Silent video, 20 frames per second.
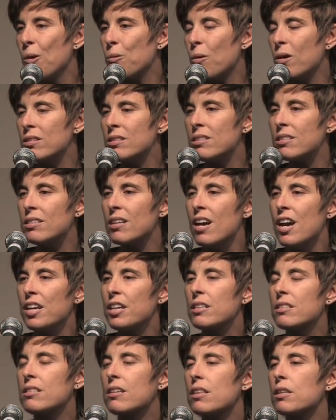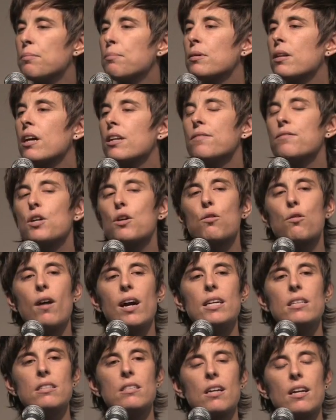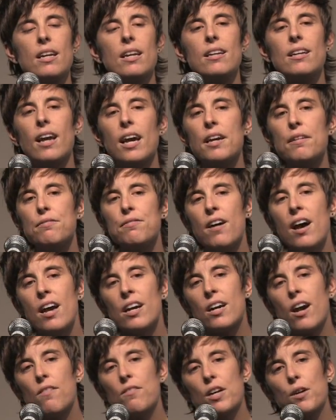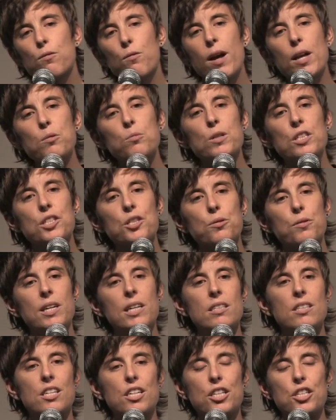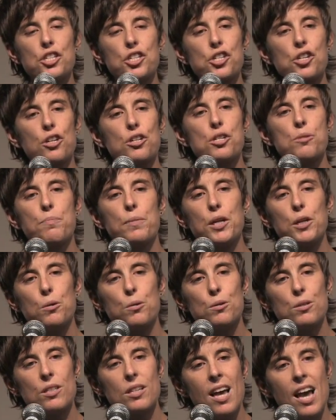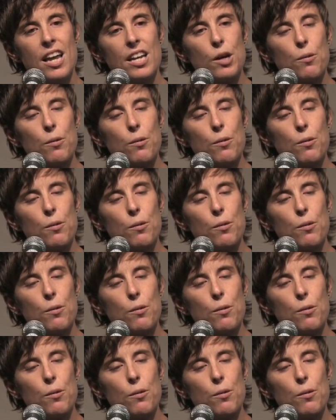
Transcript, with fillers: Once you saw the blood of Christ on a knife carving redwood trees into church pews.